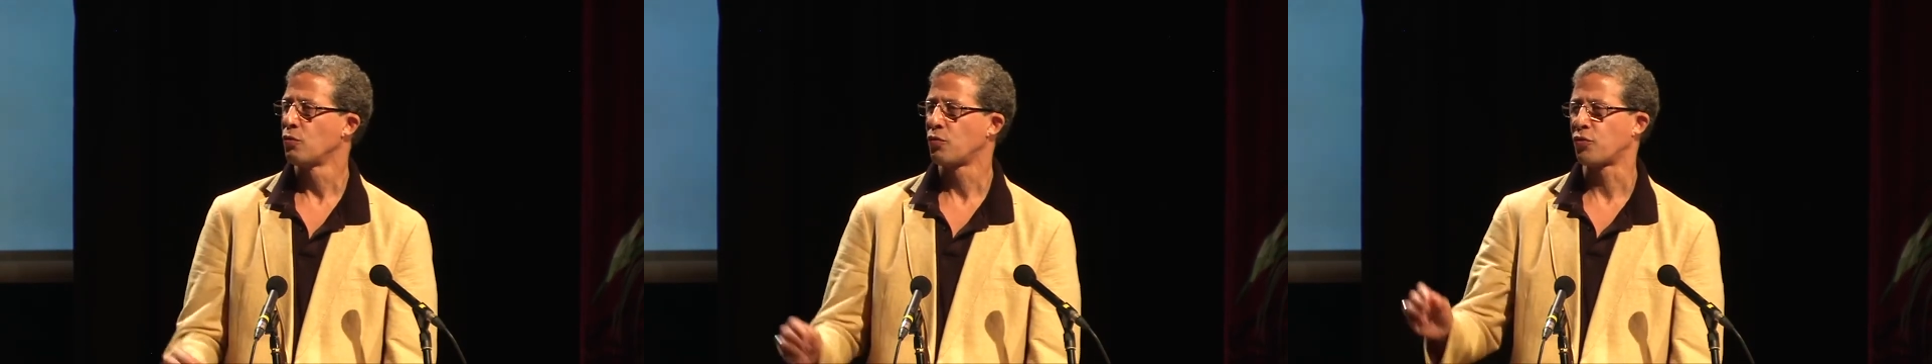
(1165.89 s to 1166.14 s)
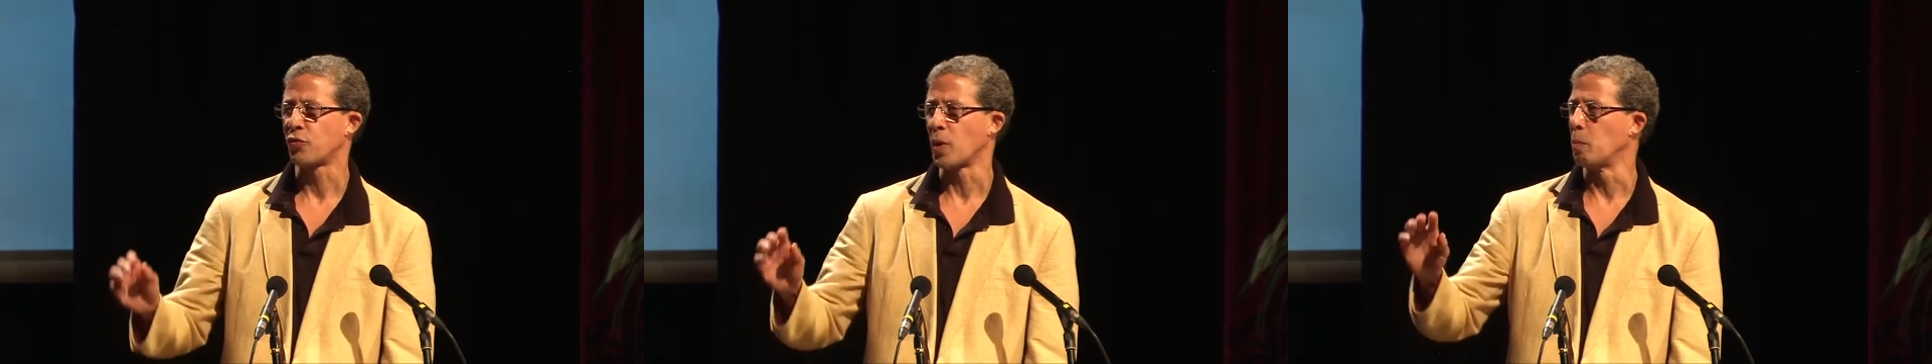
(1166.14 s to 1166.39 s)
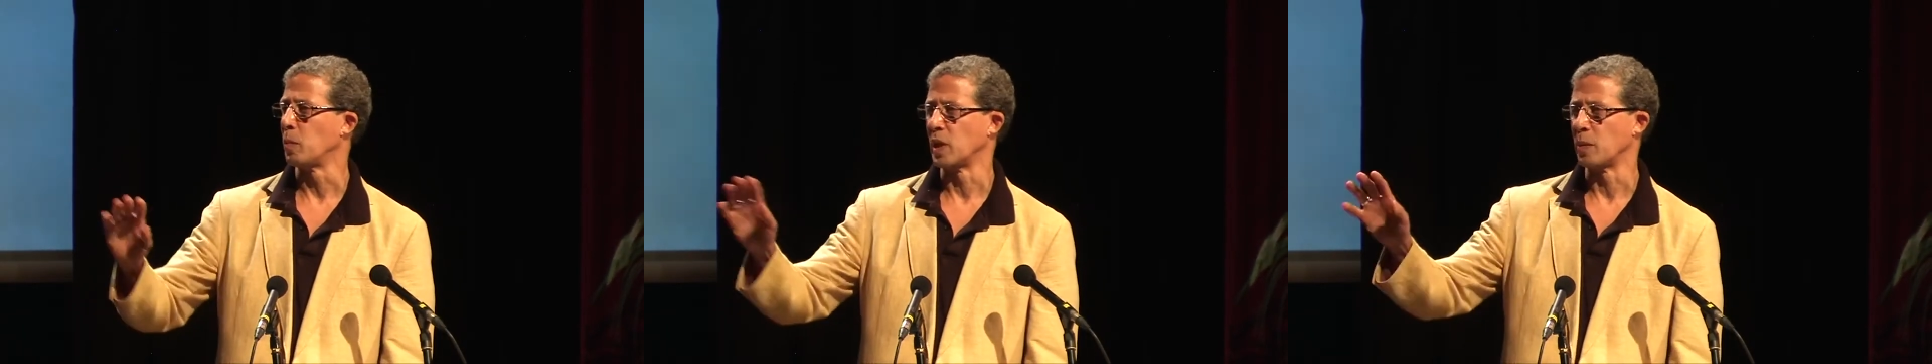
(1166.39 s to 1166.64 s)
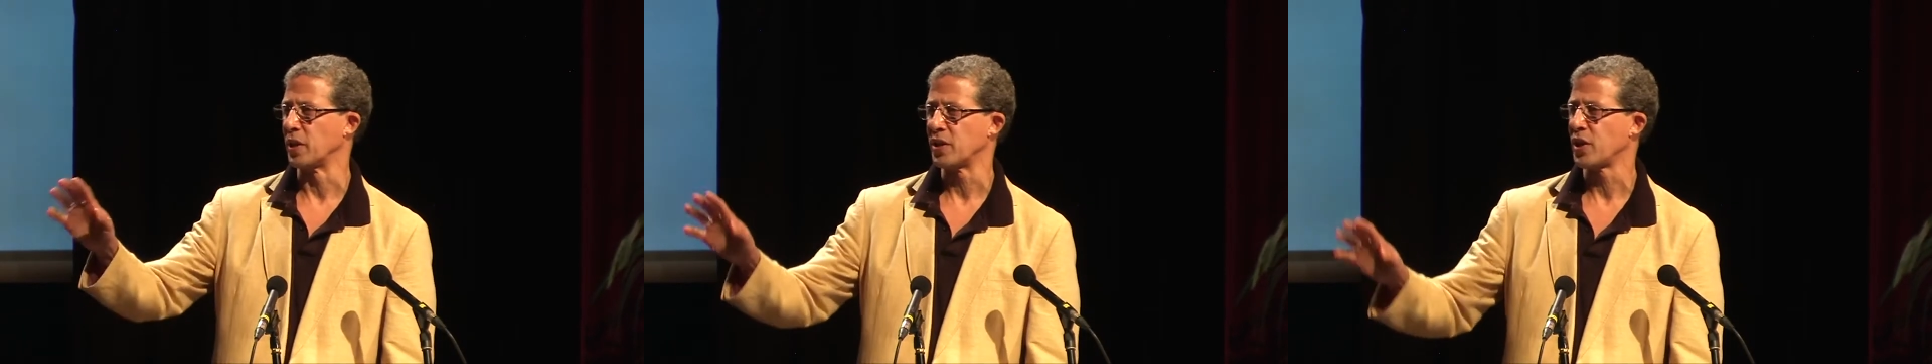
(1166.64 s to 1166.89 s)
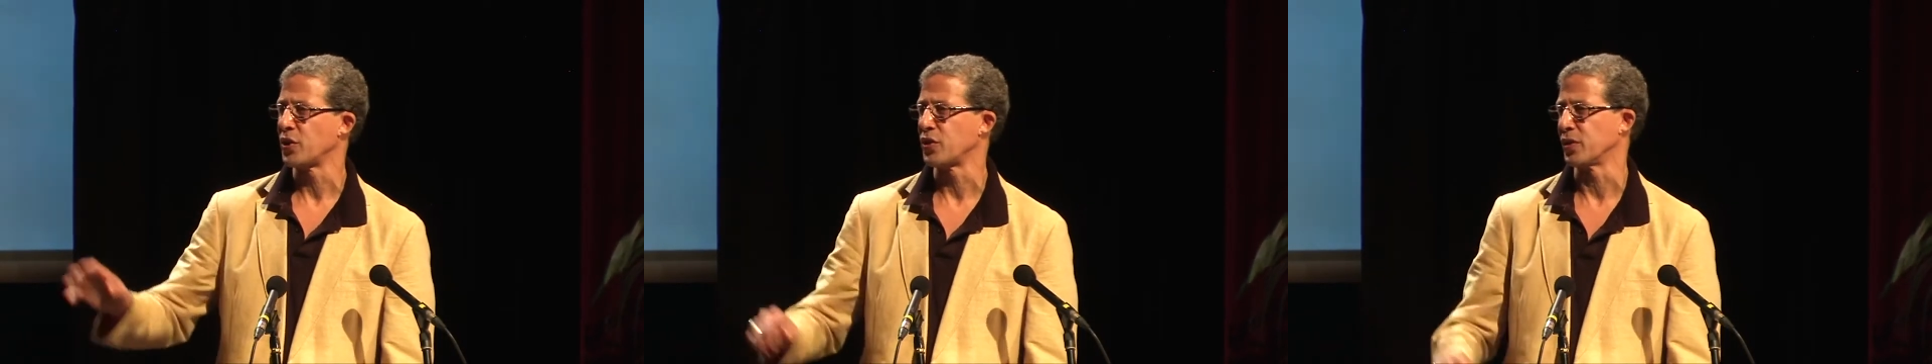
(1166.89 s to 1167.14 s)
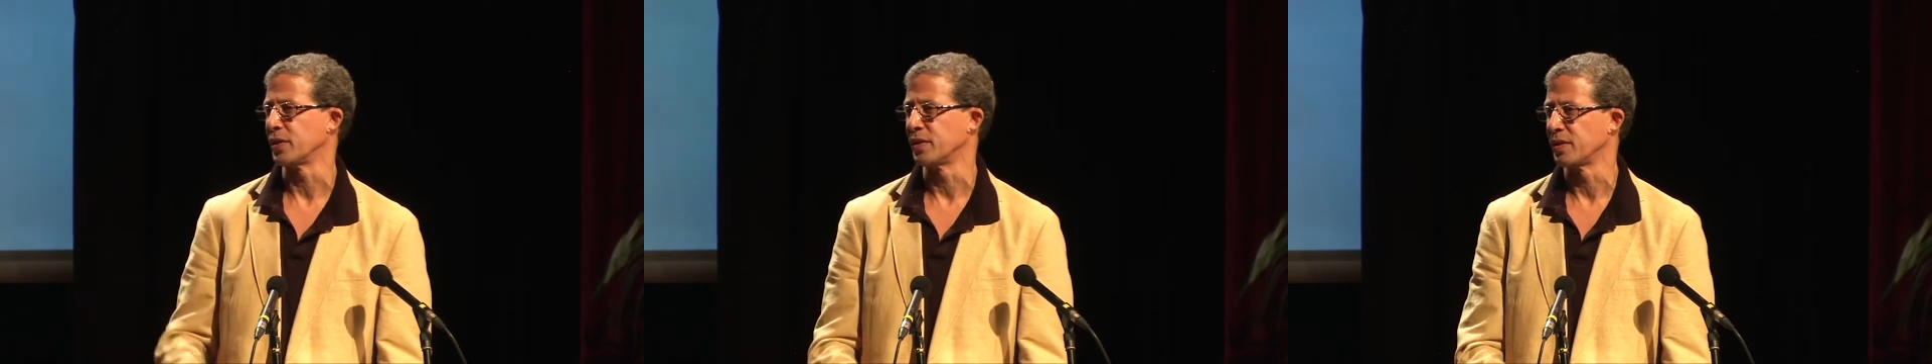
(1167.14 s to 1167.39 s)
from
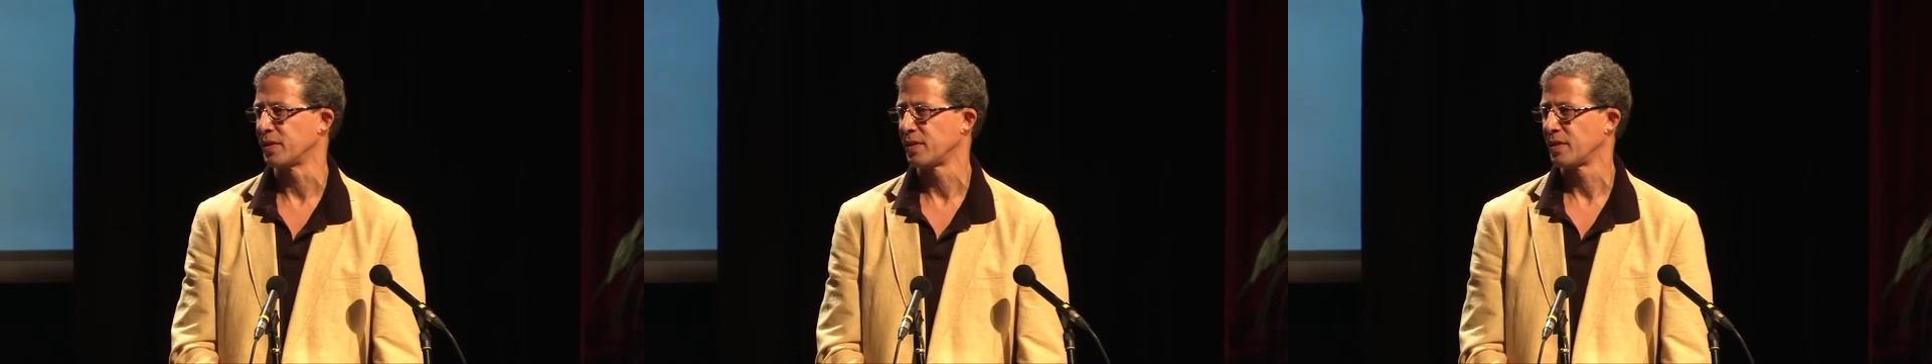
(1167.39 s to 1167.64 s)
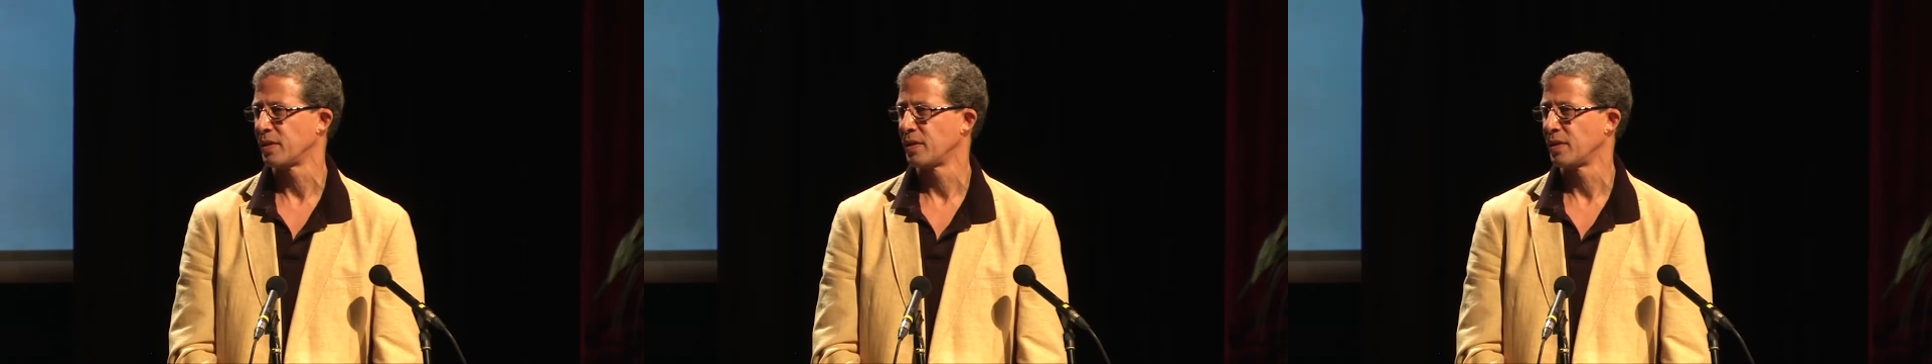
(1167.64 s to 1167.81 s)
limitations,